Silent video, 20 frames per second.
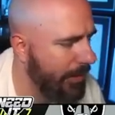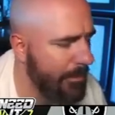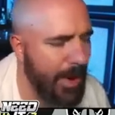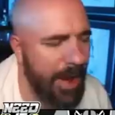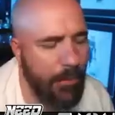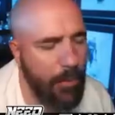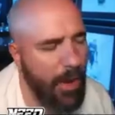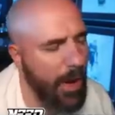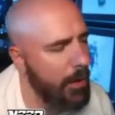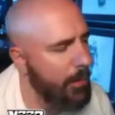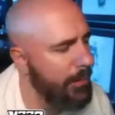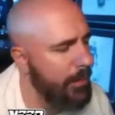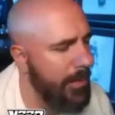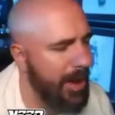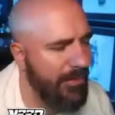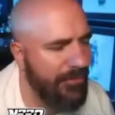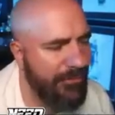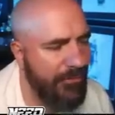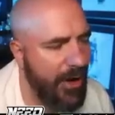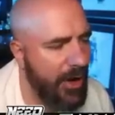my welcome to
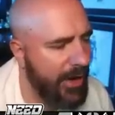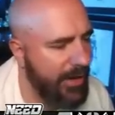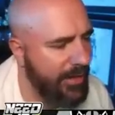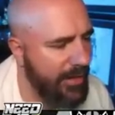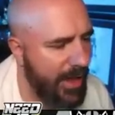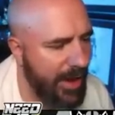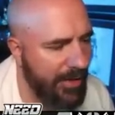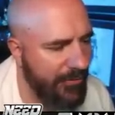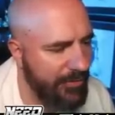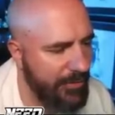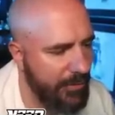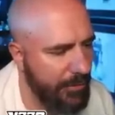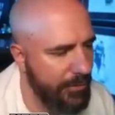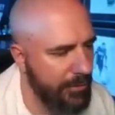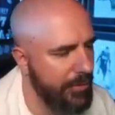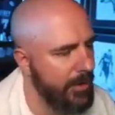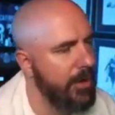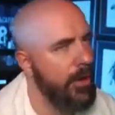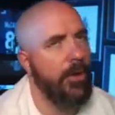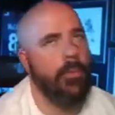my life,
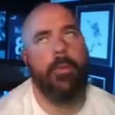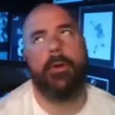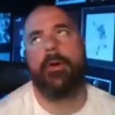dude. We're